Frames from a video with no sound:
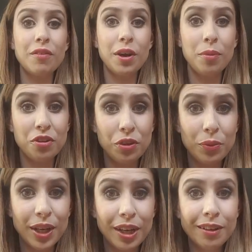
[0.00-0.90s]
you very much,
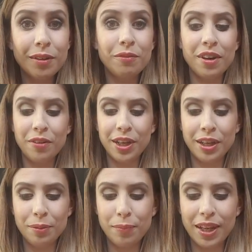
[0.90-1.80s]
Karina. I'm
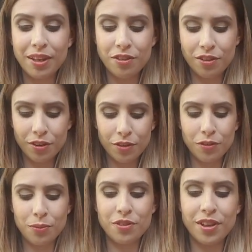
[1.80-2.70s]
very pleased
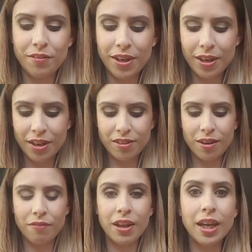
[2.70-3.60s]
to receive it. It's
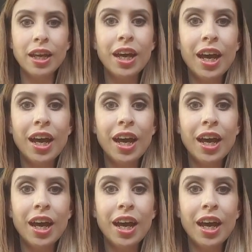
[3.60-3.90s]
lovely.